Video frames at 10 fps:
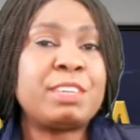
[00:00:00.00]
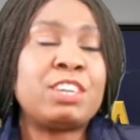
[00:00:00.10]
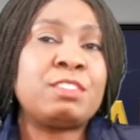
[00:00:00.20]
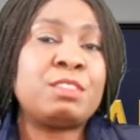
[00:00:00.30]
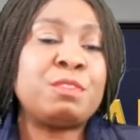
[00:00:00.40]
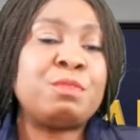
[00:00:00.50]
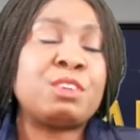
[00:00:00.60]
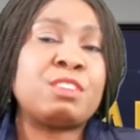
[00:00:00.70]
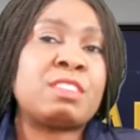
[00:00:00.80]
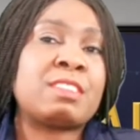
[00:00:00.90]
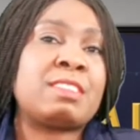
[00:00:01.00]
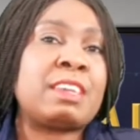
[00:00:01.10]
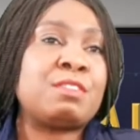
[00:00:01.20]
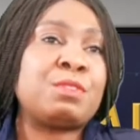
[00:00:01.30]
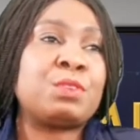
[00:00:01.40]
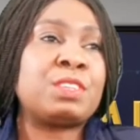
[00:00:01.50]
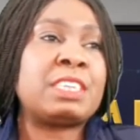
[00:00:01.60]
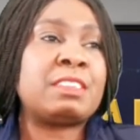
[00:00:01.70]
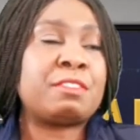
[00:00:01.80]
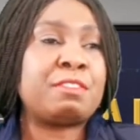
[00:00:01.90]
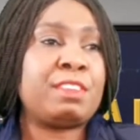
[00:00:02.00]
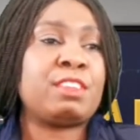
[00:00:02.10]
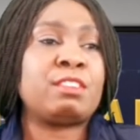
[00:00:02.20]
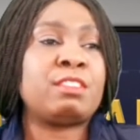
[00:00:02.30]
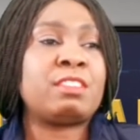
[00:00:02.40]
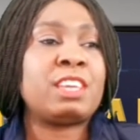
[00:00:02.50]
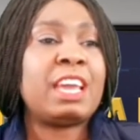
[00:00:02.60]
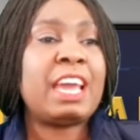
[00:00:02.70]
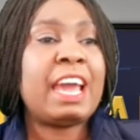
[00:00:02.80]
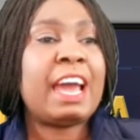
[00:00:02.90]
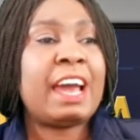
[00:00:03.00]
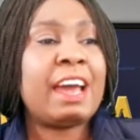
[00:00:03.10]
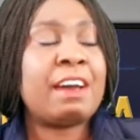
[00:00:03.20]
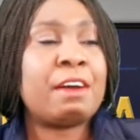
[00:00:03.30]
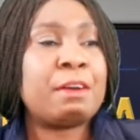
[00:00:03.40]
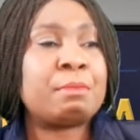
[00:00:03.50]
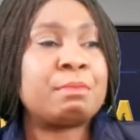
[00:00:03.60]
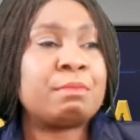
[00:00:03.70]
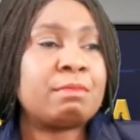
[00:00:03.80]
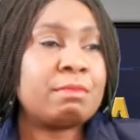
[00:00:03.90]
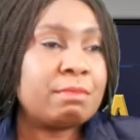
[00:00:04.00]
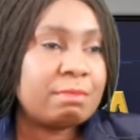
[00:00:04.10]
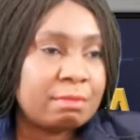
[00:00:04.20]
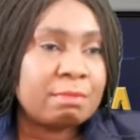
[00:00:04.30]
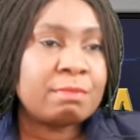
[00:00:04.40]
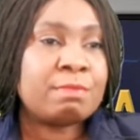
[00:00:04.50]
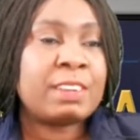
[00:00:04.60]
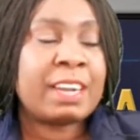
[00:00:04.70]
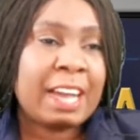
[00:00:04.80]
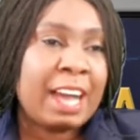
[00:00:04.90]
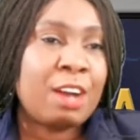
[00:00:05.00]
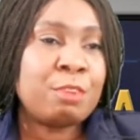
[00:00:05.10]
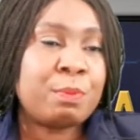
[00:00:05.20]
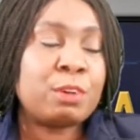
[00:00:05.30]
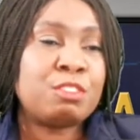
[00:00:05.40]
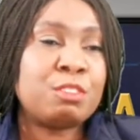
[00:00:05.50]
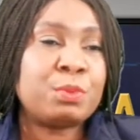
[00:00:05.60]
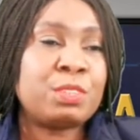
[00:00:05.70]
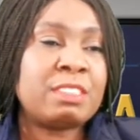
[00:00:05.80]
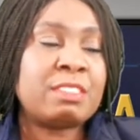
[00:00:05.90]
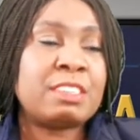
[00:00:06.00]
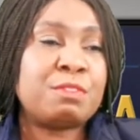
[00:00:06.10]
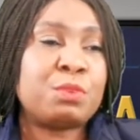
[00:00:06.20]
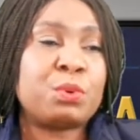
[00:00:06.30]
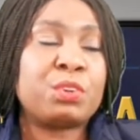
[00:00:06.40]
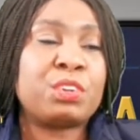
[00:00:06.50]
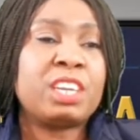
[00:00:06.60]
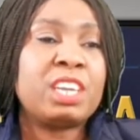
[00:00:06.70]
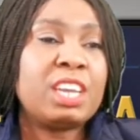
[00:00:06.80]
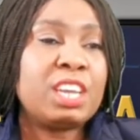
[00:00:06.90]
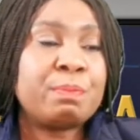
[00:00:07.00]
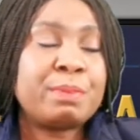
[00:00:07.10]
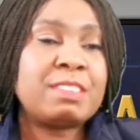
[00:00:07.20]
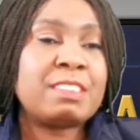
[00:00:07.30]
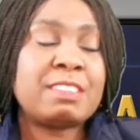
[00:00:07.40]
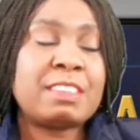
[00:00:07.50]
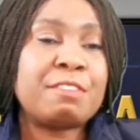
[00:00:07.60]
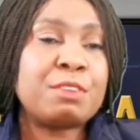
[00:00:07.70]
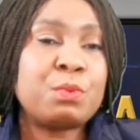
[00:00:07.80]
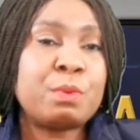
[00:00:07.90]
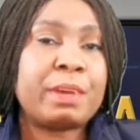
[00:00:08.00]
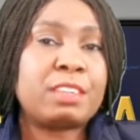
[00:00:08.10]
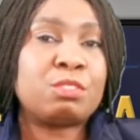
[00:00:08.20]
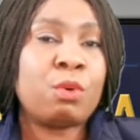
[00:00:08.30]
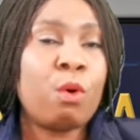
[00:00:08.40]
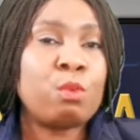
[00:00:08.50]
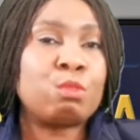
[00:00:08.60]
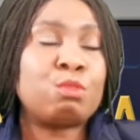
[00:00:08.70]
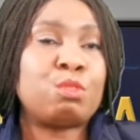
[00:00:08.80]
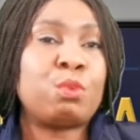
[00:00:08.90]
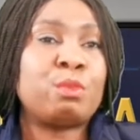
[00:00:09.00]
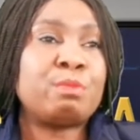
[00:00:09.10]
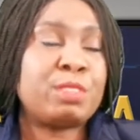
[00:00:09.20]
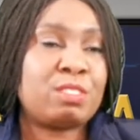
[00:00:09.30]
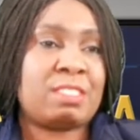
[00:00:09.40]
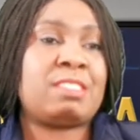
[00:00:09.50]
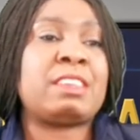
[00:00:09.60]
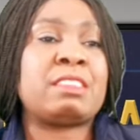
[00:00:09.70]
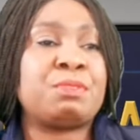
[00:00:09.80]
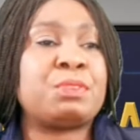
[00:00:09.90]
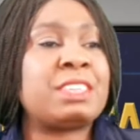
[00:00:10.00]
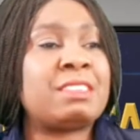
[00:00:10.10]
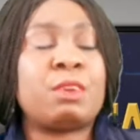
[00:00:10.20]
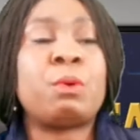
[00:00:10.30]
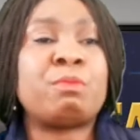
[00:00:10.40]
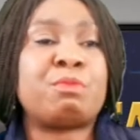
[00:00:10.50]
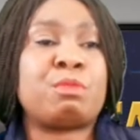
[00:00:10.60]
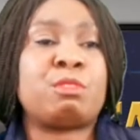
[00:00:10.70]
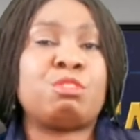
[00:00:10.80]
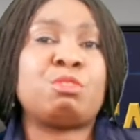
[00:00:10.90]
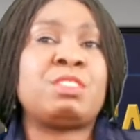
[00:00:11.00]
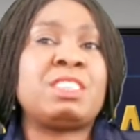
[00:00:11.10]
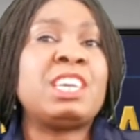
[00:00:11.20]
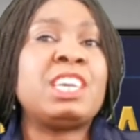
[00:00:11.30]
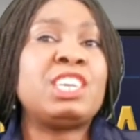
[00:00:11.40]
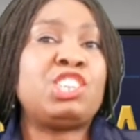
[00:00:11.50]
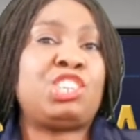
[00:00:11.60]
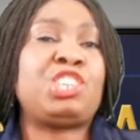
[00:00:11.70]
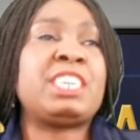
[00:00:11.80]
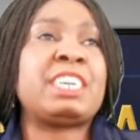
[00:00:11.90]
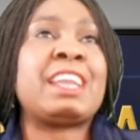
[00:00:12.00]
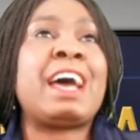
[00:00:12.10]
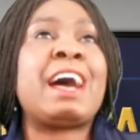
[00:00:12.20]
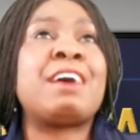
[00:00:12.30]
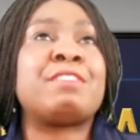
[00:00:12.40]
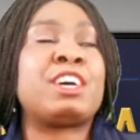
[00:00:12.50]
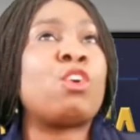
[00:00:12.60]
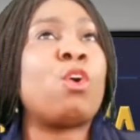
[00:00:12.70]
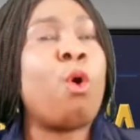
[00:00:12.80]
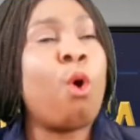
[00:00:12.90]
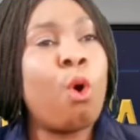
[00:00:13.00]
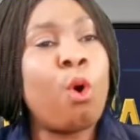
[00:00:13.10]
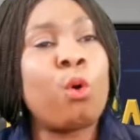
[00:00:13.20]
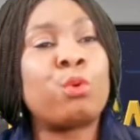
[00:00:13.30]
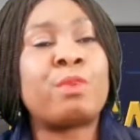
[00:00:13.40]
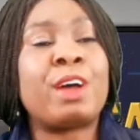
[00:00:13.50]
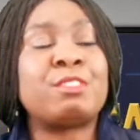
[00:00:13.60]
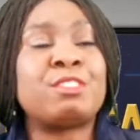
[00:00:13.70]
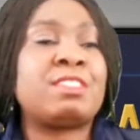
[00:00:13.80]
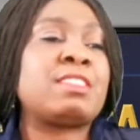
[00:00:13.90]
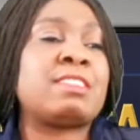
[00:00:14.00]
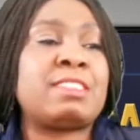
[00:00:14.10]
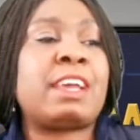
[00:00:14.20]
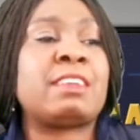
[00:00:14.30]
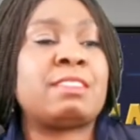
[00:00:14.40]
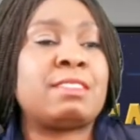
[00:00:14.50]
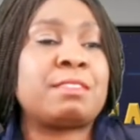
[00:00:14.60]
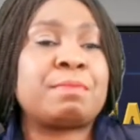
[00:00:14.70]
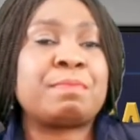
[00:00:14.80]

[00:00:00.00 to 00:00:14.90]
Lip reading: Because if you are successful in the field, how possible is it for a business savvy woman to also be successful in the home front so she can have an all-round success?